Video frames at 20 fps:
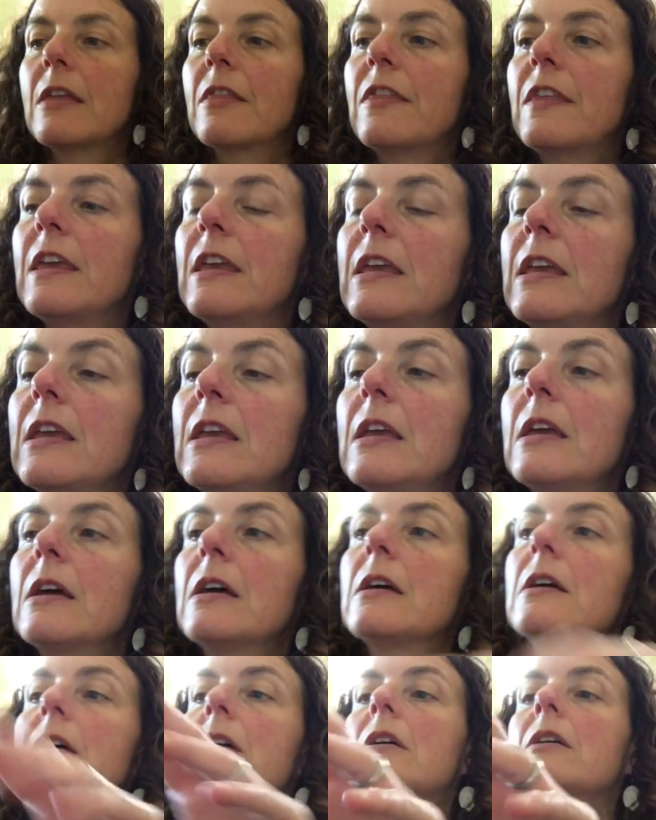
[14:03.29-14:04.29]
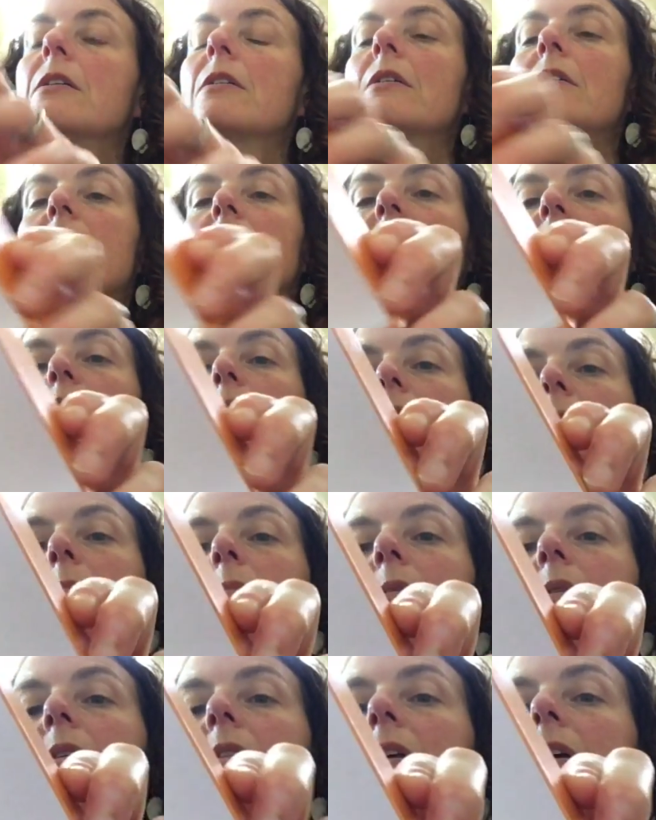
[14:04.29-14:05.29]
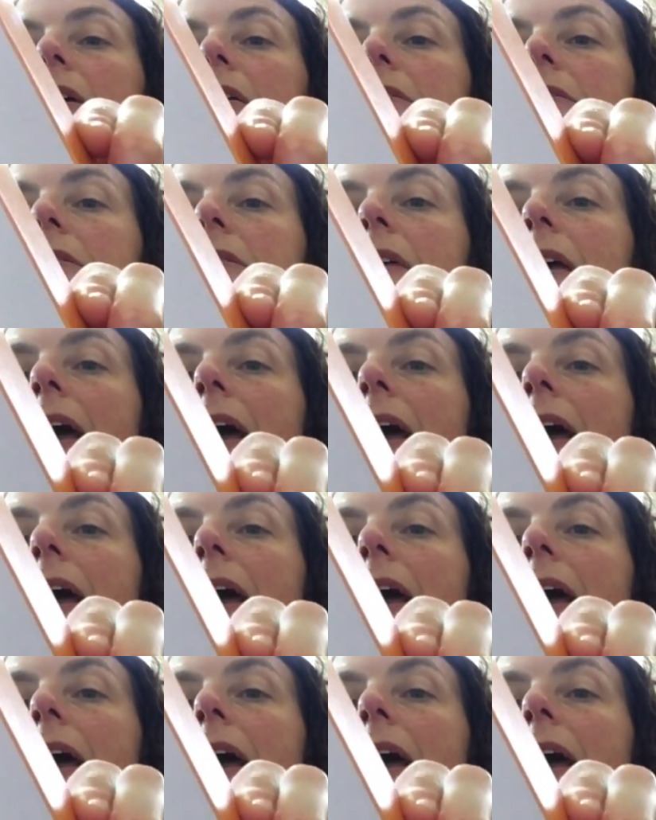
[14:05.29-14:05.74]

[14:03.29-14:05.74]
the little white booklet